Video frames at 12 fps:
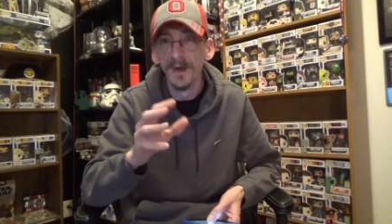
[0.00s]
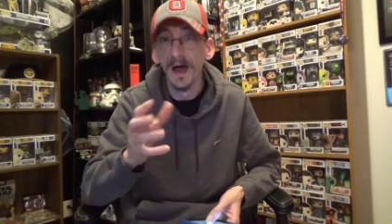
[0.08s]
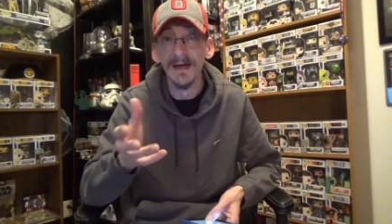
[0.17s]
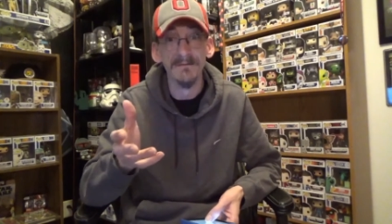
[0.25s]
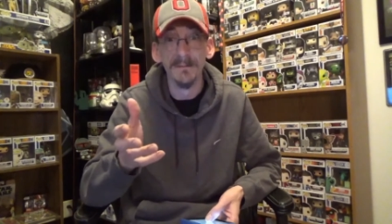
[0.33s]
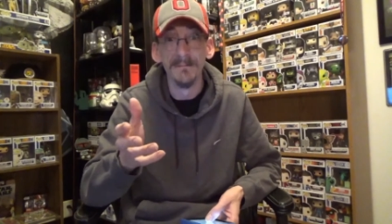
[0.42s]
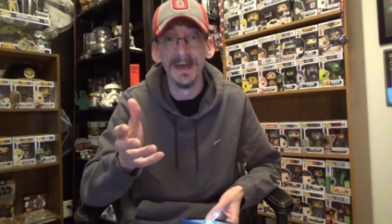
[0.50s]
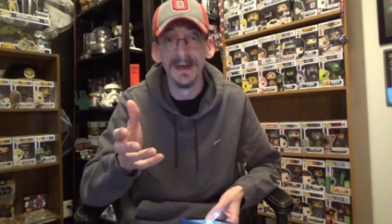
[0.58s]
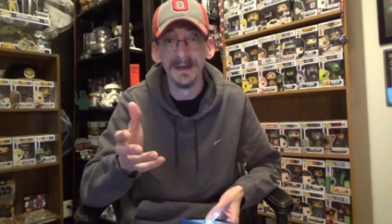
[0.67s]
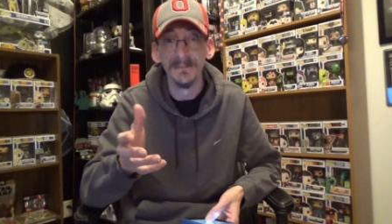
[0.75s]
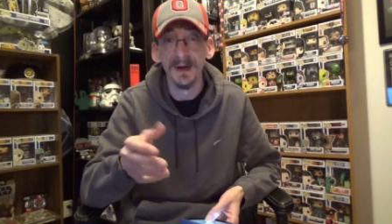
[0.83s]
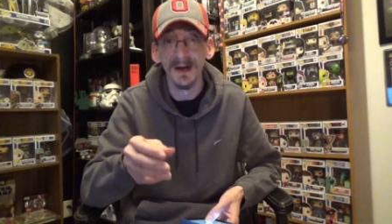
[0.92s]
I haven't met
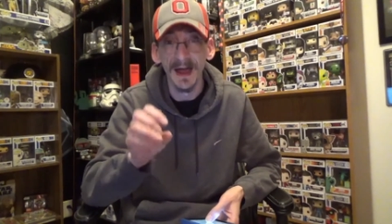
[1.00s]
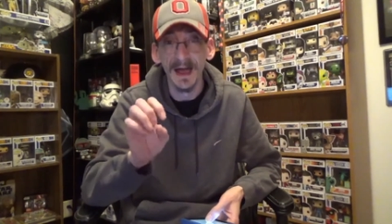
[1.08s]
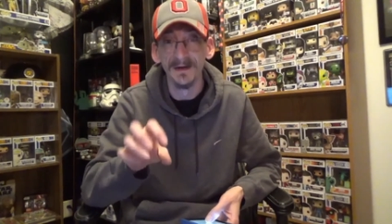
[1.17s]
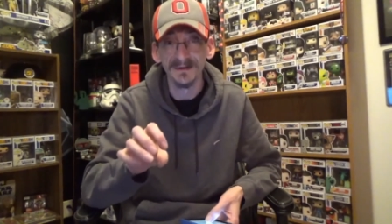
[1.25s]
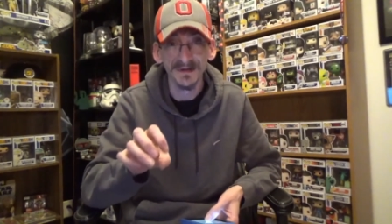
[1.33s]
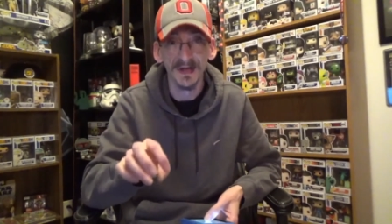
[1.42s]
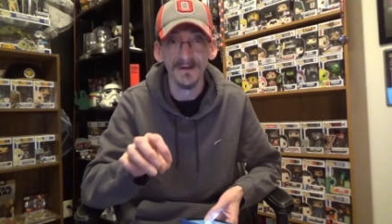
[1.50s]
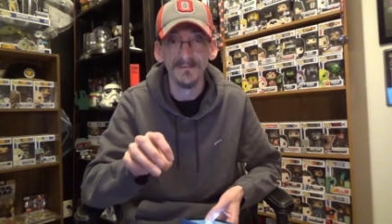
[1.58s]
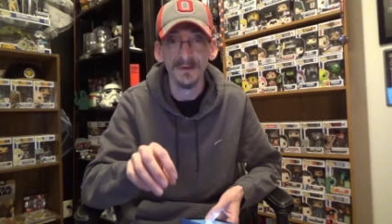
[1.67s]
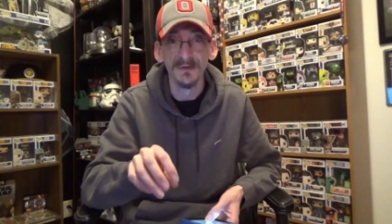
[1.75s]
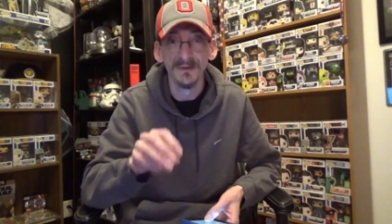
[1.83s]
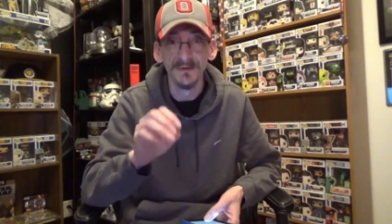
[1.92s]
anybody outside of
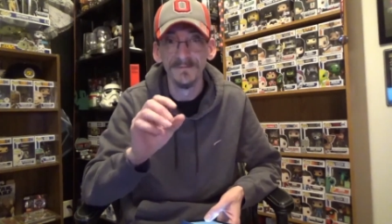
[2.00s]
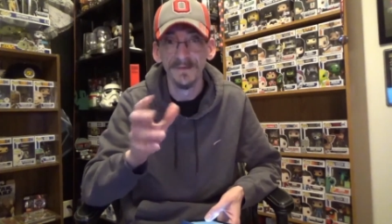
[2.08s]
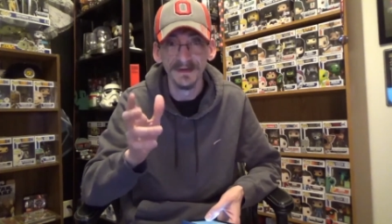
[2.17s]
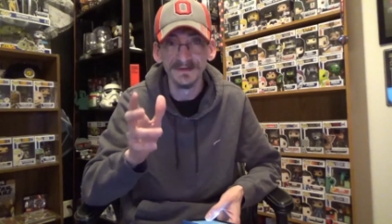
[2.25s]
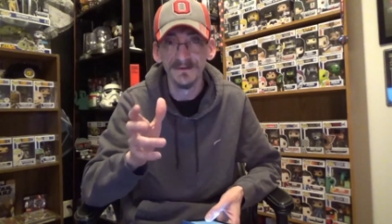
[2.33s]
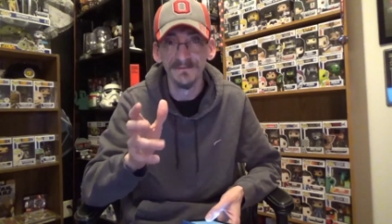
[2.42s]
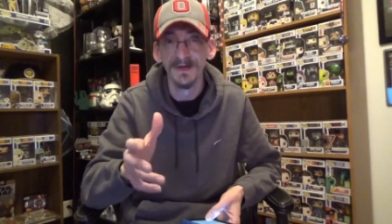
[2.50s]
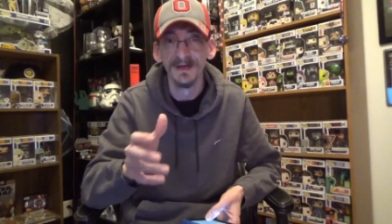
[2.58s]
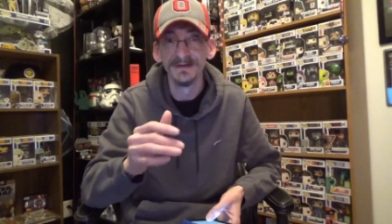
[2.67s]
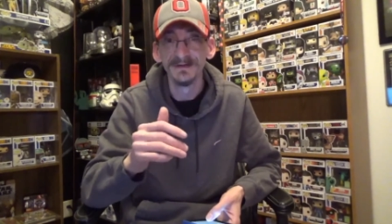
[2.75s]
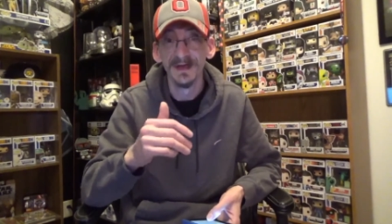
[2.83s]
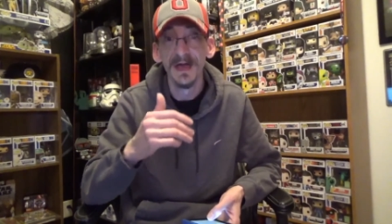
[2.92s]
YouTube face to
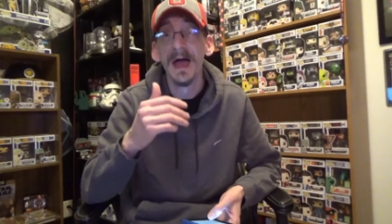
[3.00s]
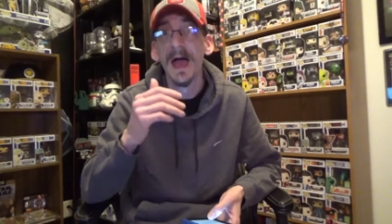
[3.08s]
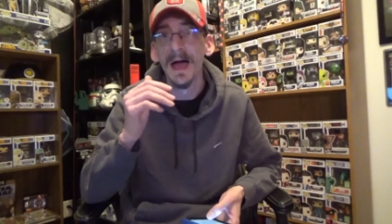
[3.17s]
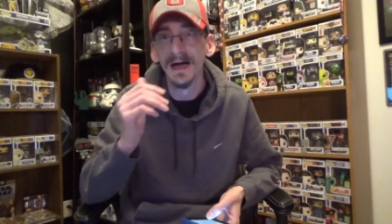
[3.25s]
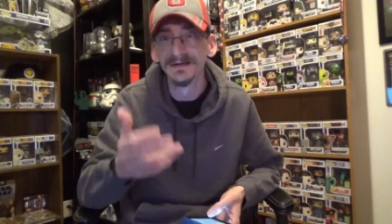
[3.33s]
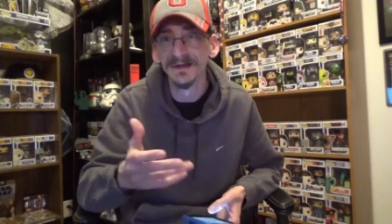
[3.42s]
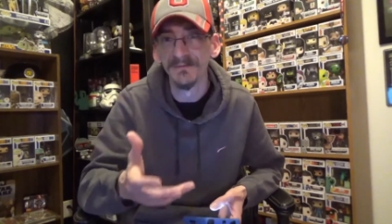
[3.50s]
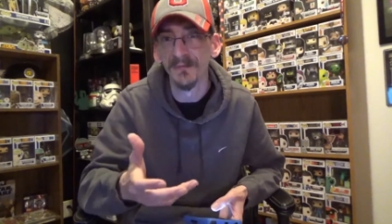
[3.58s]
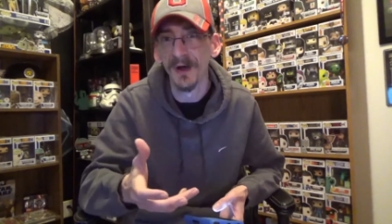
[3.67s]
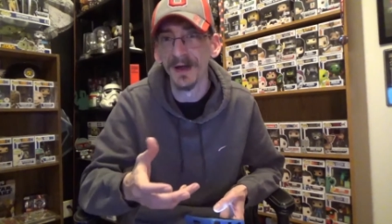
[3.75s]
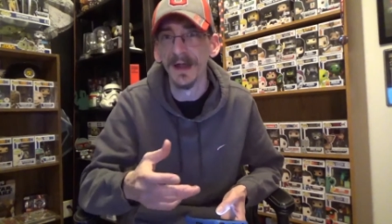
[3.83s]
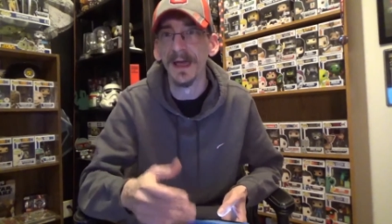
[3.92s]
face as of
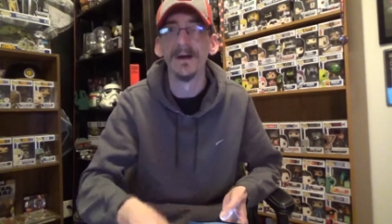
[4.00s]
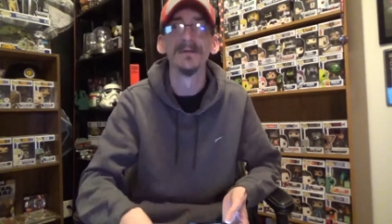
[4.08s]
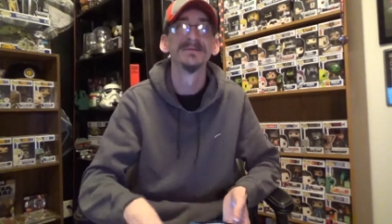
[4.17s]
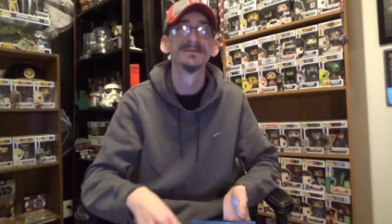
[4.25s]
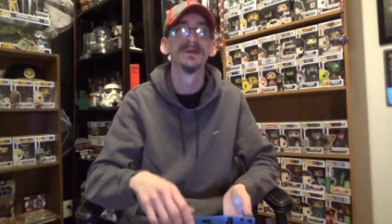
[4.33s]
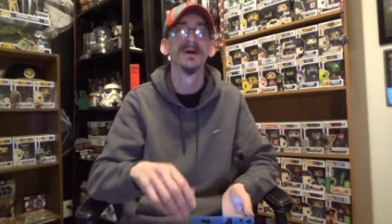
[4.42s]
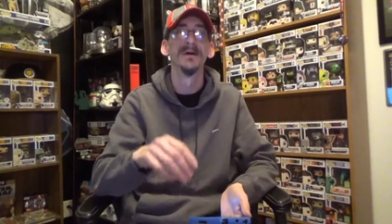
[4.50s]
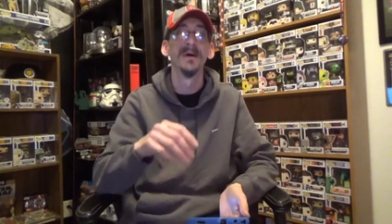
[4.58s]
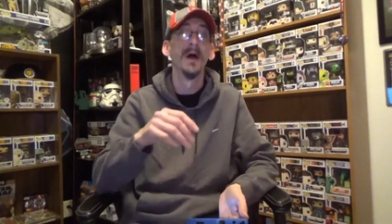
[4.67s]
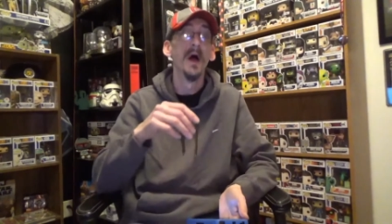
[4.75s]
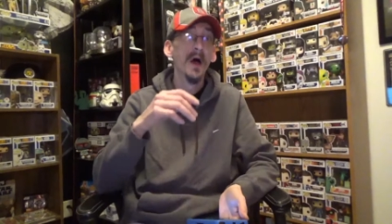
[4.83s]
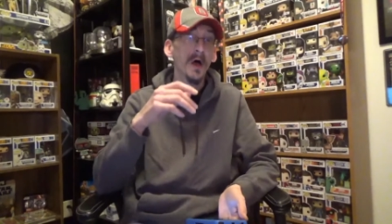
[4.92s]
right now. So
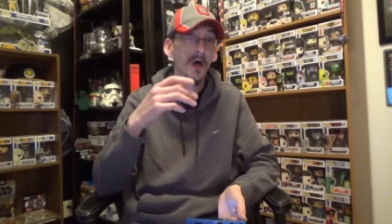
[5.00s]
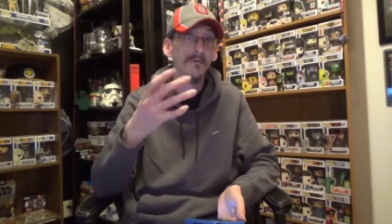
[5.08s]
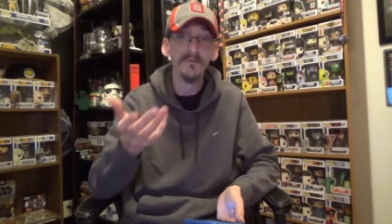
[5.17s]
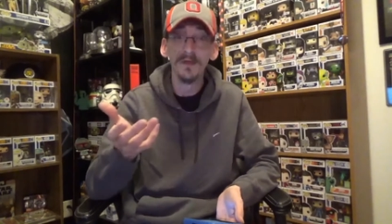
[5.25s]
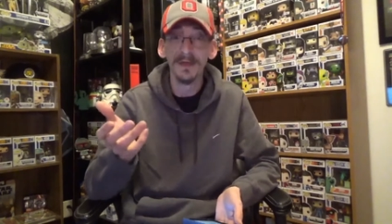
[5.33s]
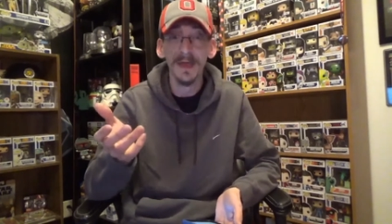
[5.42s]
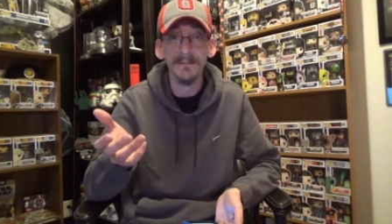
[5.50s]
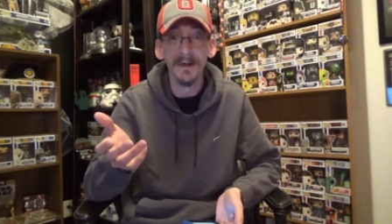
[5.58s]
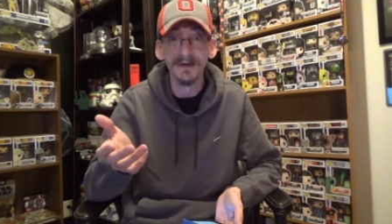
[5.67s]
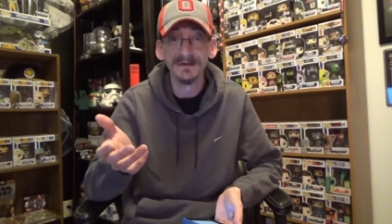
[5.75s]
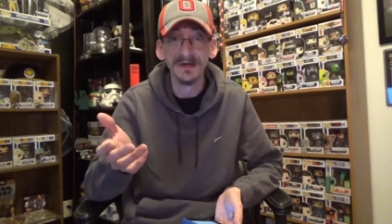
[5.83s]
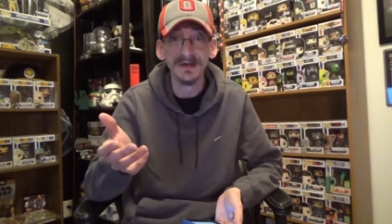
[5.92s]
hopefully that
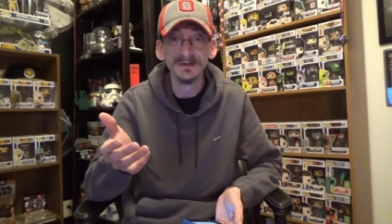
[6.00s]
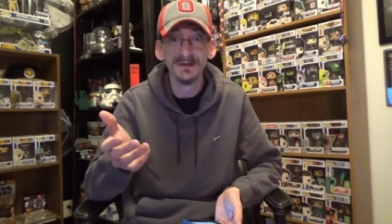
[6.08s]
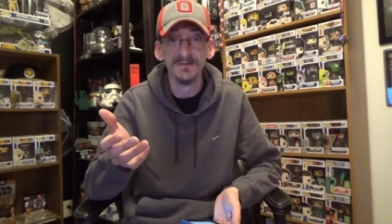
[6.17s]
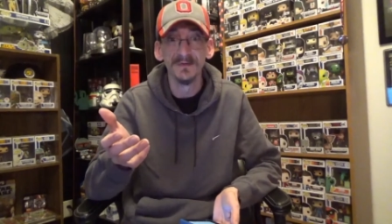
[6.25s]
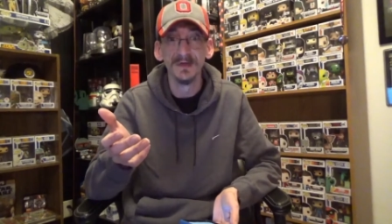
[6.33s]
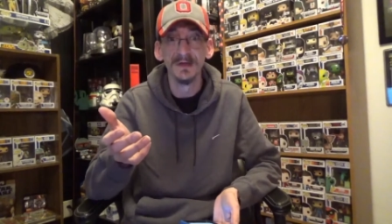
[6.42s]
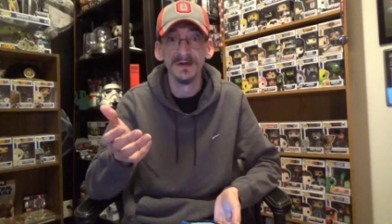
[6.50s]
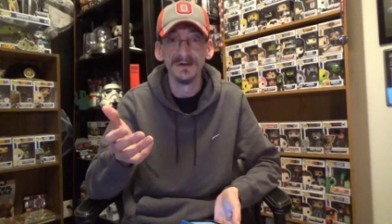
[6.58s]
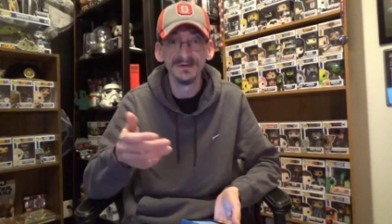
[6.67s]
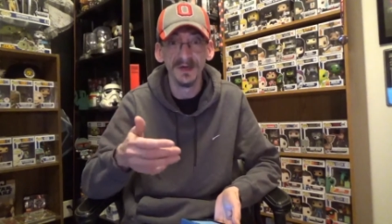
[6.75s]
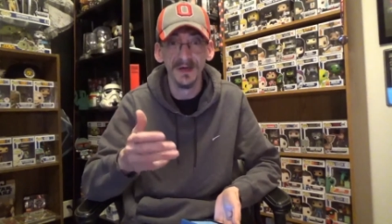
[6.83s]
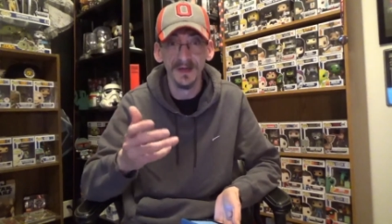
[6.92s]
might change over the
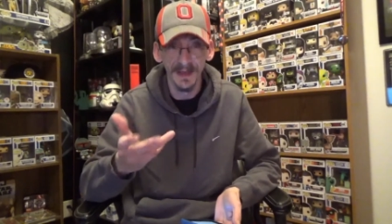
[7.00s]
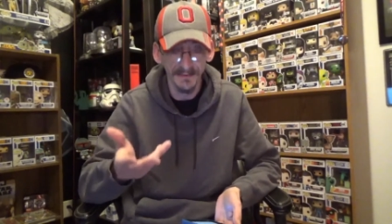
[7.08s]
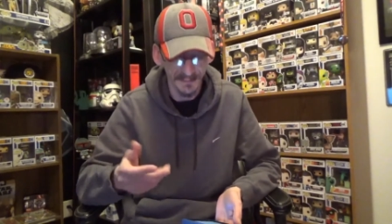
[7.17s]
years. Uh, that would